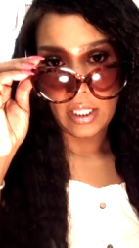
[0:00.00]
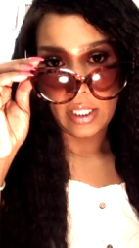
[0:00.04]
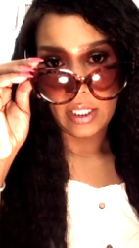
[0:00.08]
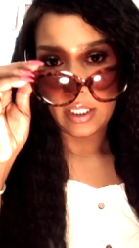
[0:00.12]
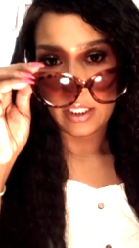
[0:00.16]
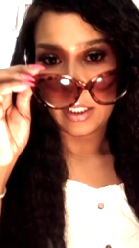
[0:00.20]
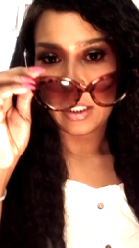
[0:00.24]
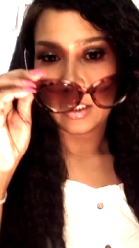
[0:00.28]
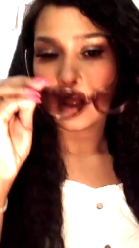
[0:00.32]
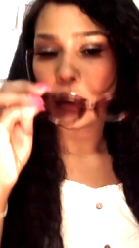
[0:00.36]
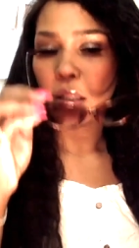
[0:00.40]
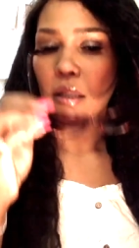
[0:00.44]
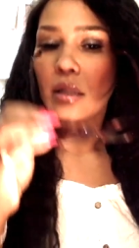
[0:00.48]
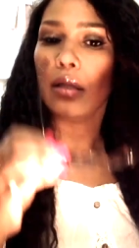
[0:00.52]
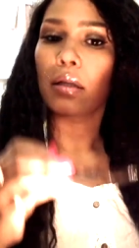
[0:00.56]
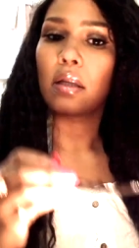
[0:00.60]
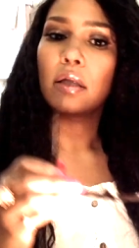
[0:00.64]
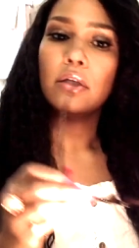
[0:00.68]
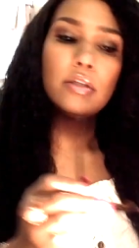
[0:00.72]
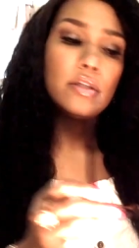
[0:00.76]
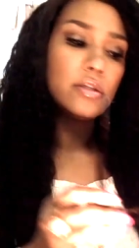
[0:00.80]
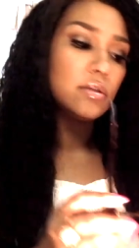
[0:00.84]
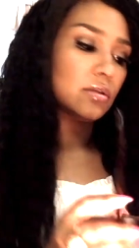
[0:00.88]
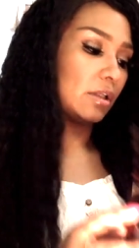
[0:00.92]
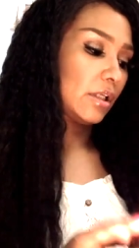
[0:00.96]
And they
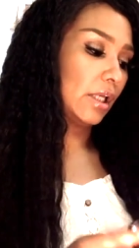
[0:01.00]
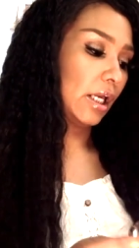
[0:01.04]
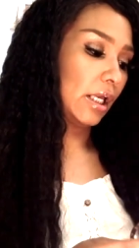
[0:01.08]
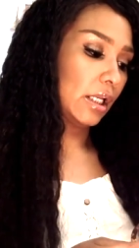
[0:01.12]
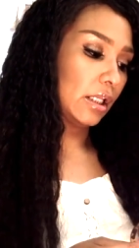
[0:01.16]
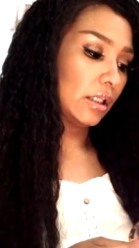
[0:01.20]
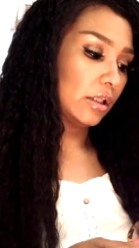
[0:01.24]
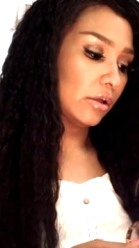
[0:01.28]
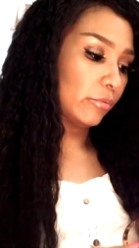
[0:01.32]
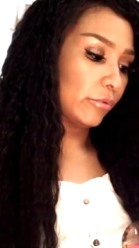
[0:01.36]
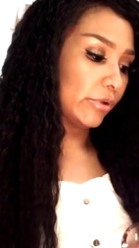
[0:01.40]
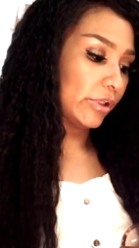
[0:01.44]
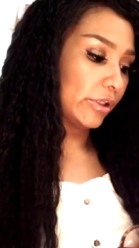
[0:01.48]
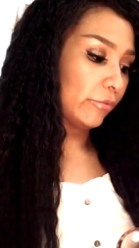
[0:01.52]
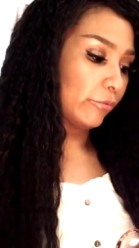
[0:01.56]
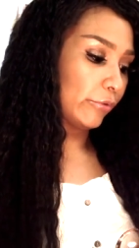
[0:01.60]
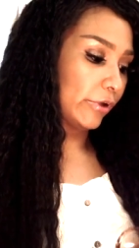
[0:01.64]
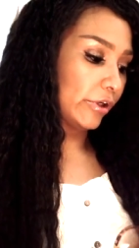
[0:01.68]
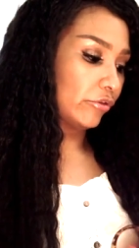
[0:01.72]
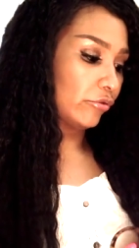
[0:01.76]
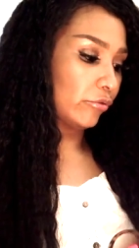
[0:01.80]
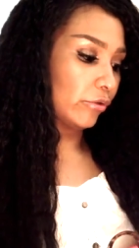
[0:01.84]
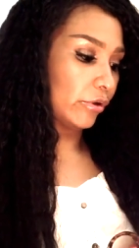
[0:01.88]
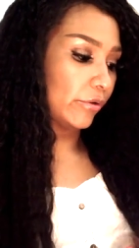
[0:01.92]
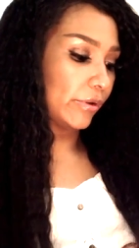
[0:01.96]
just kind of look really
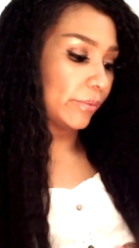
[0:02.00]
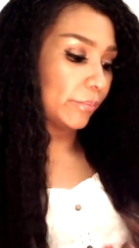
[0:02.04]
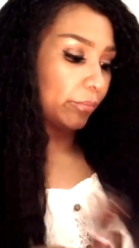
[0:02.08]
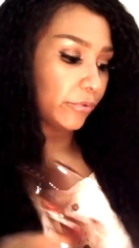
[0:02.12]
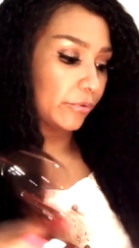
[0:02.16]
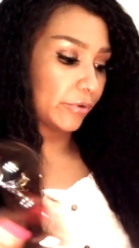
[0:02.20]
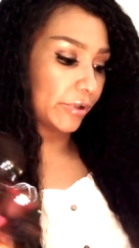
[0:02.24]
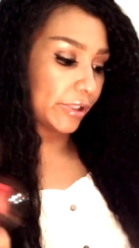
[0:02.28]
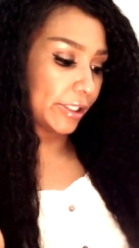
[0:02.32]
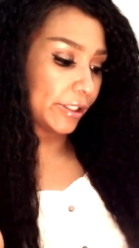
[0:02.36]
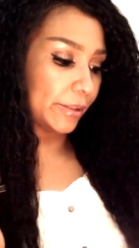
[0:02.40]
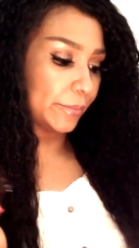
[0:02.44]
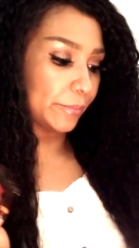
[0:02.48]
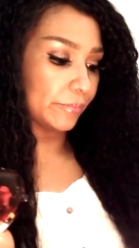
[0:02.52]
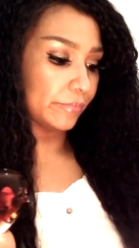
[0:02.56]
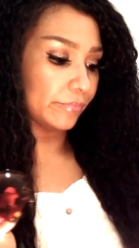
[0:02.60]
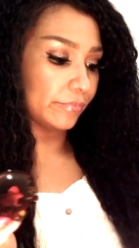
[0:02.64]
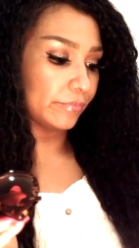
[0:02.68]
retro and pretty.